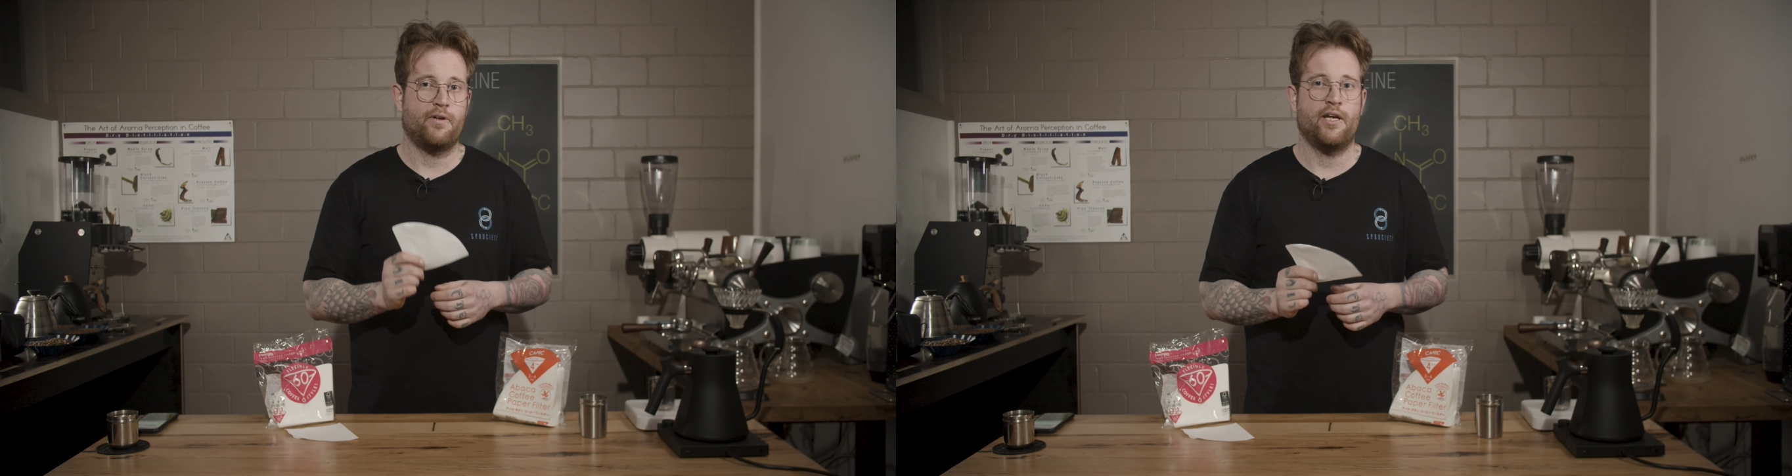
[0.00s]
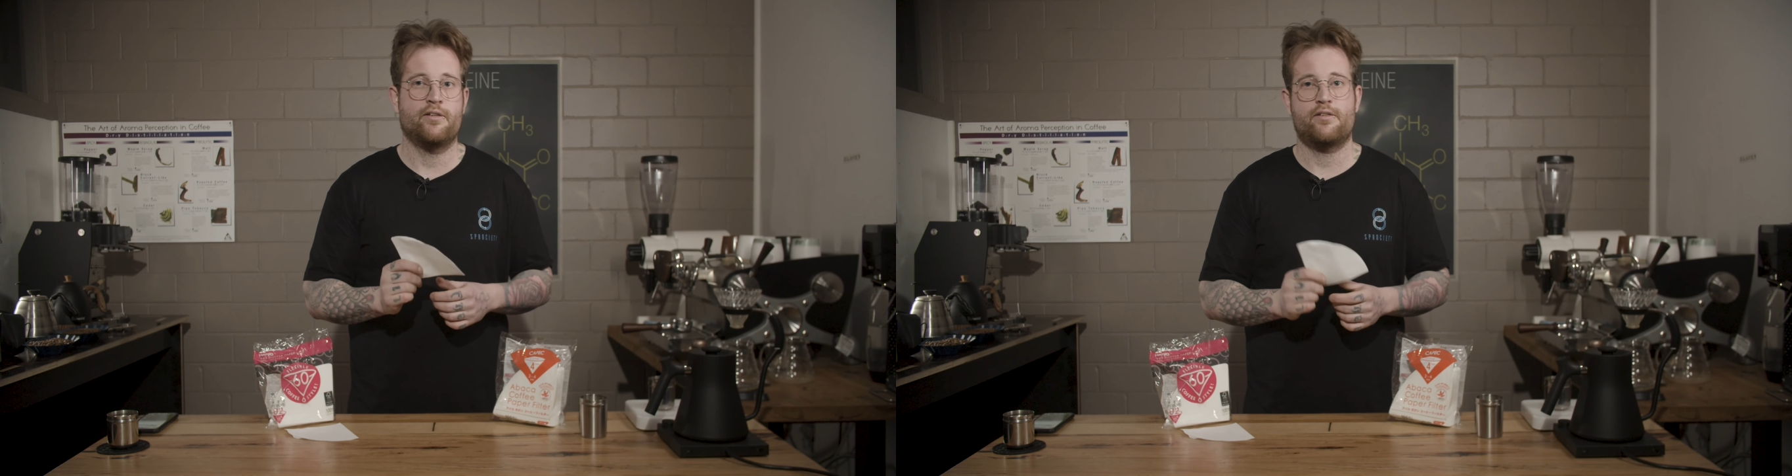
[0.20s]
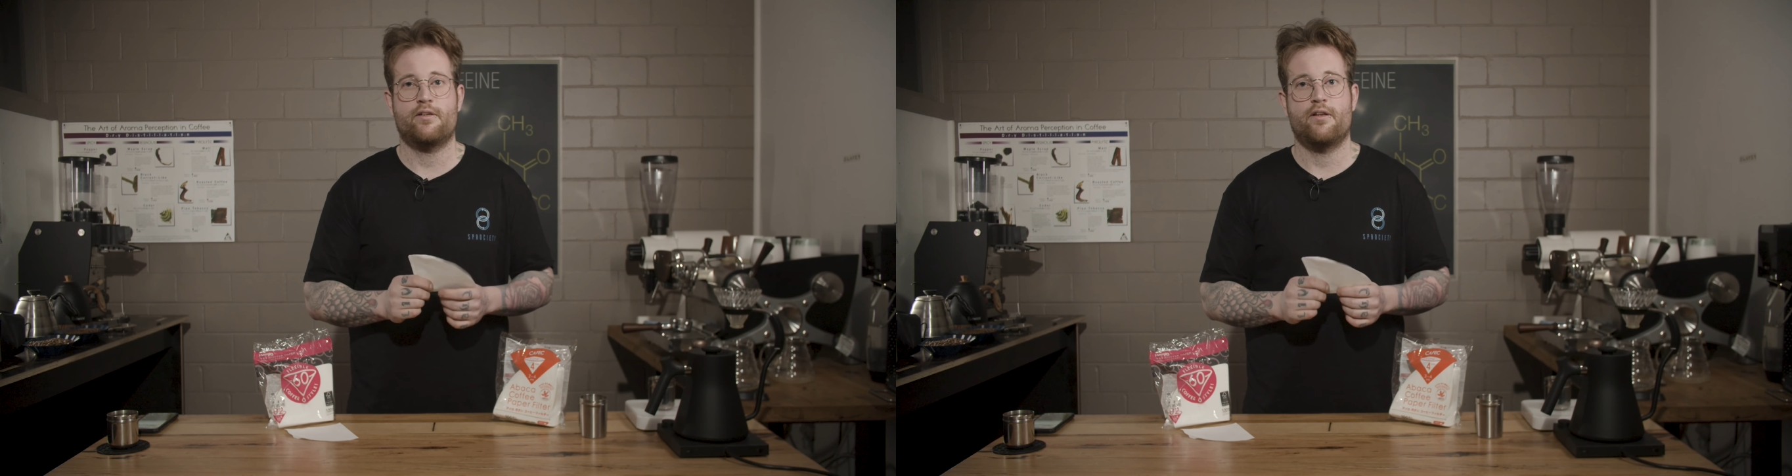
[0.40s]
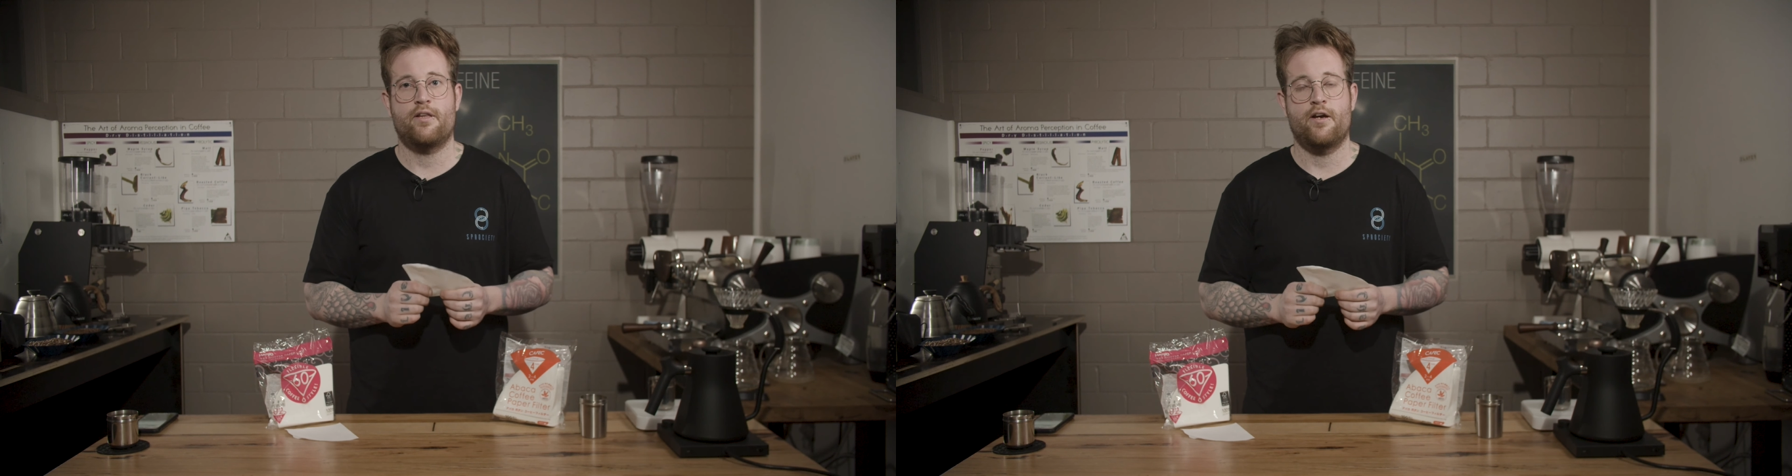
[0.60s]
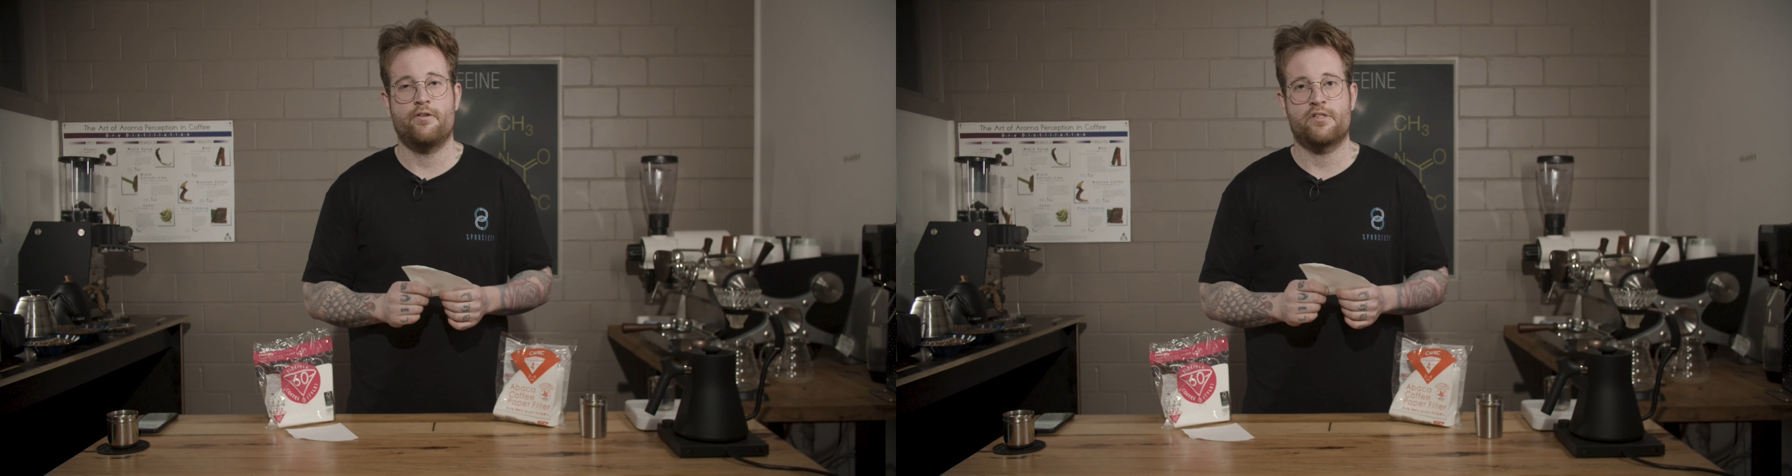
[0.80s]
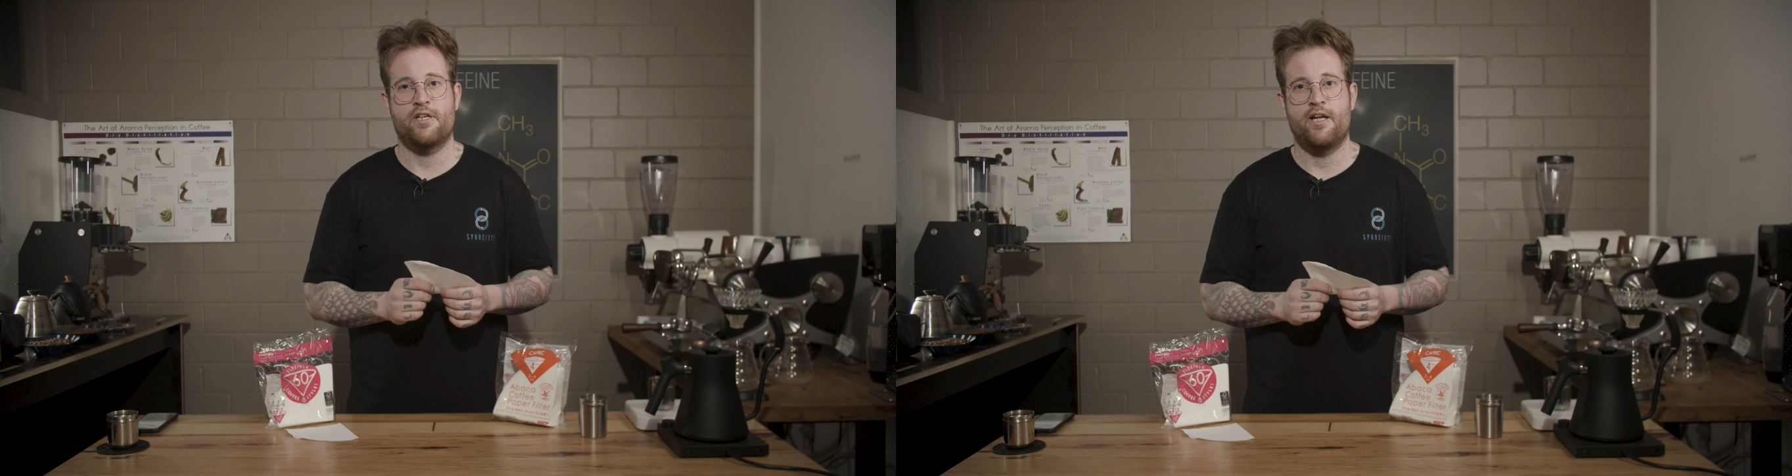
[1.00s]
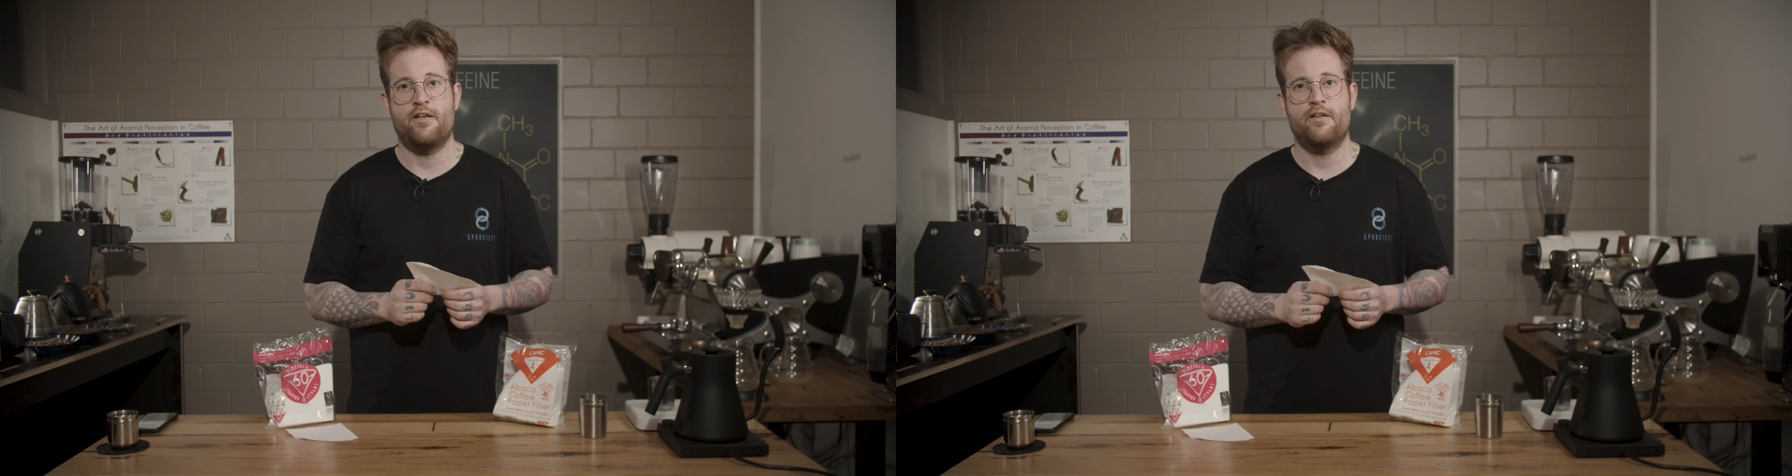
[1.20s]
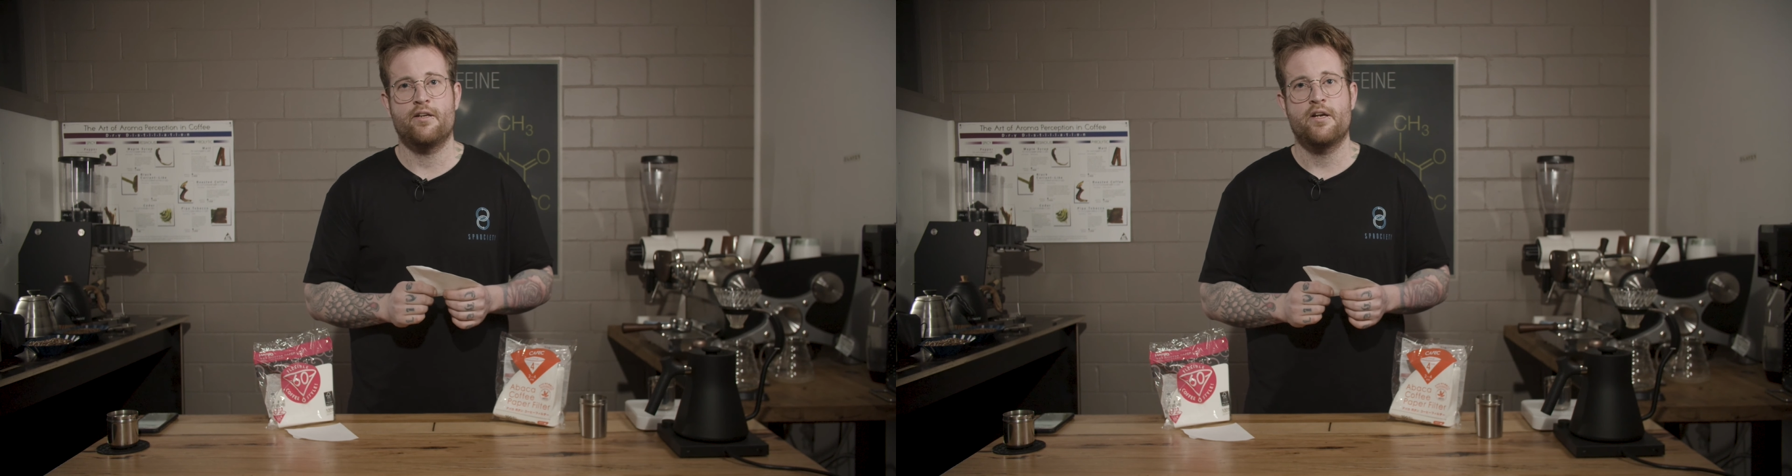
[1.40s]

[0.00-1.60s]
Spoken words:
against the old standard